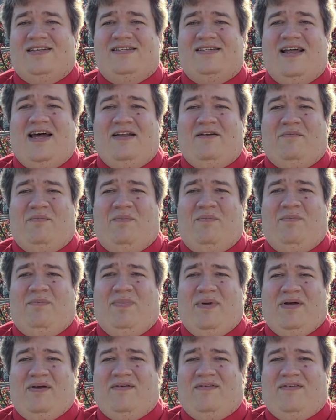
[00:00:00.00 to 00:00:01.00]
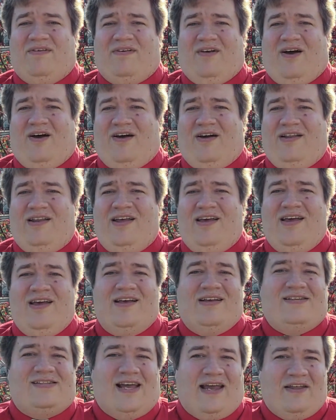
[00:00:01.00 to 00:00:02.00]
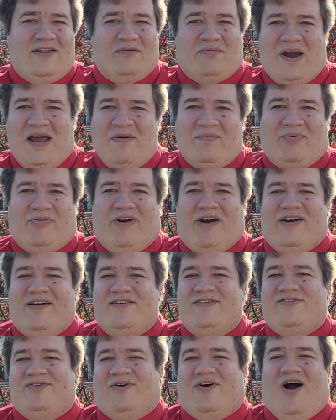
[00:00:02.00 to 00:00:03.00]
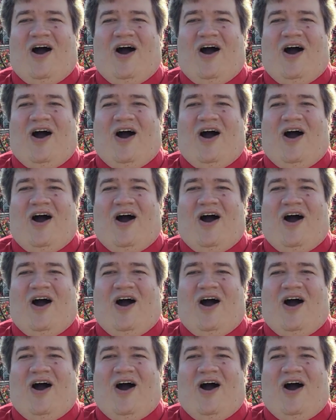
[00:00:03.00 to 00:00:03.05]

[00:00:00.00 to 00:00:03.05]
It's not built on saying the right prayers or